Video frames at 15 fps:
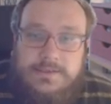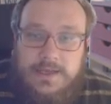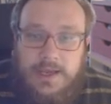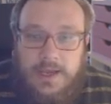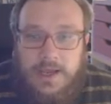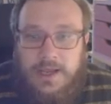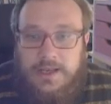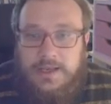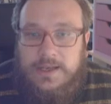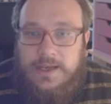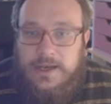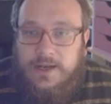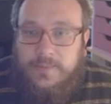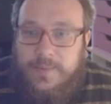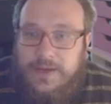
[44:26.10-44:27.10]
a
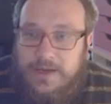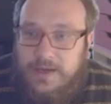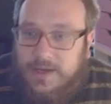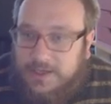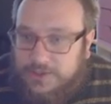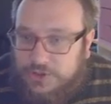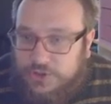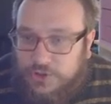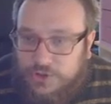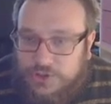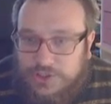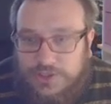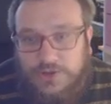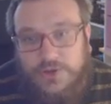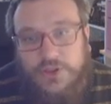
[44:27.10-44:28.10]
little bit like
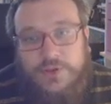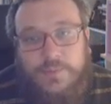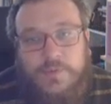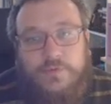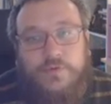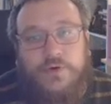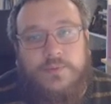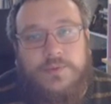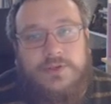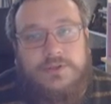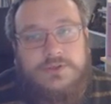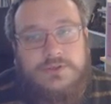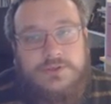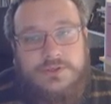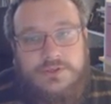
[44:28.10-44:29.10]
shoddy on the
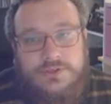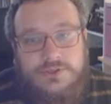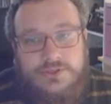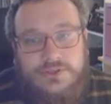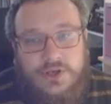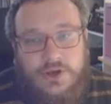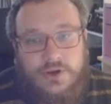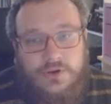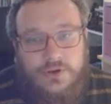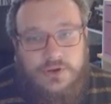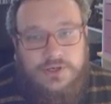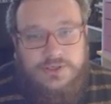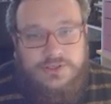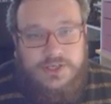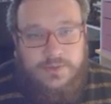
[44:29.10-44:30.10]
performance, so you're going
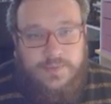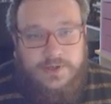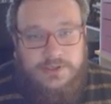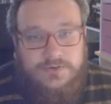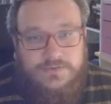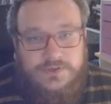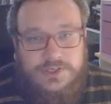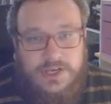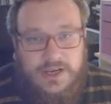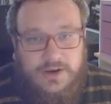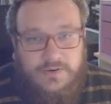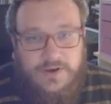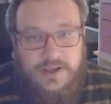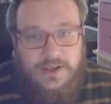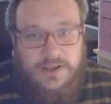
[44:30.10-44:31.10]
to see a bunch of
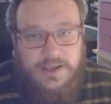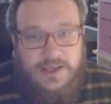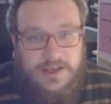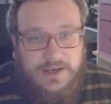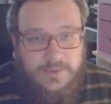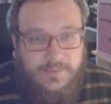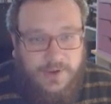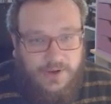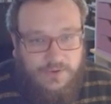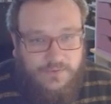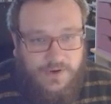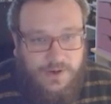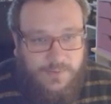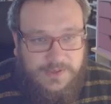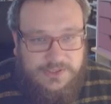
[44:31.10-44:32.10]
tearing and it might
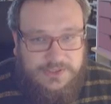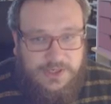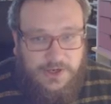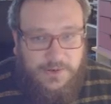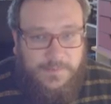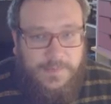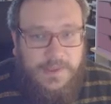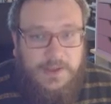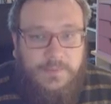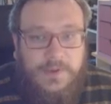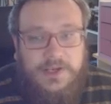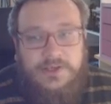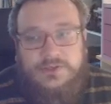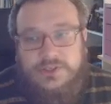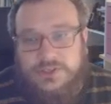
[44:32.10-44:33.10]
run a bit slow
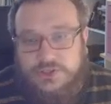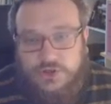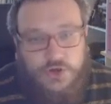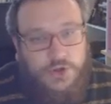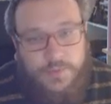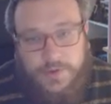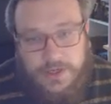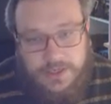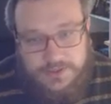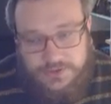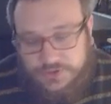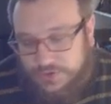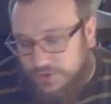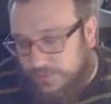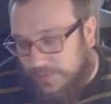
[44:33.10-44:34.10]
because this document has
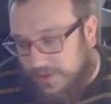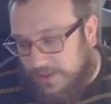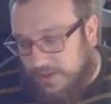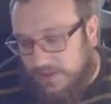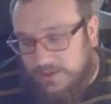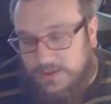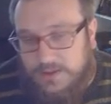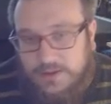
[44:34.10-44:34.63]
too many